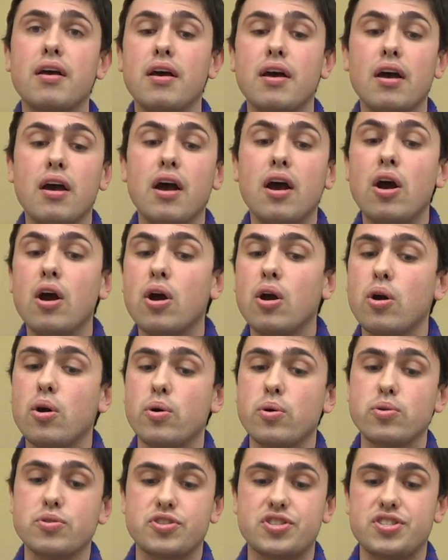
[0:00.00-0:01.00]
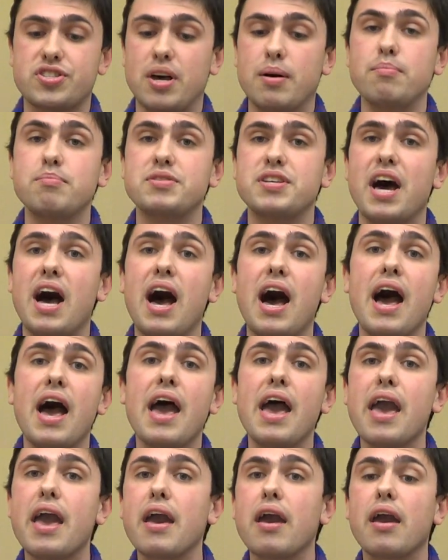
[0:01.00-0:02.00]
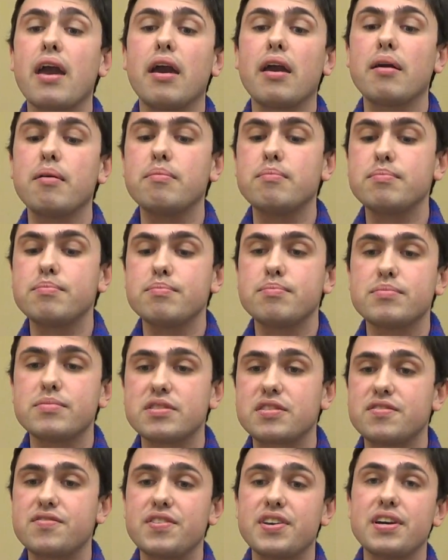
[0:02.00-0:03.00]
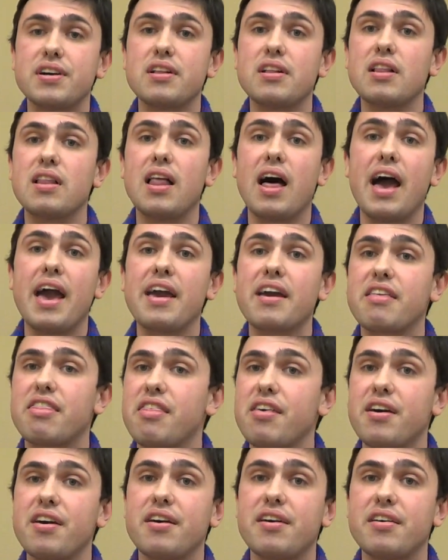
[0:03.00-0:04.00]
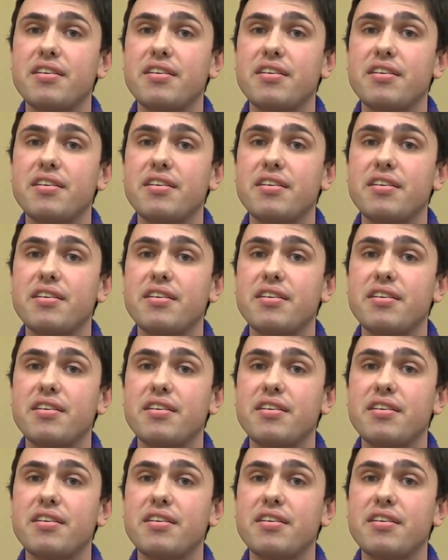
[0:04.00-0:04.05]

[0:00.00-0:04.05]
who sometimes feel like this.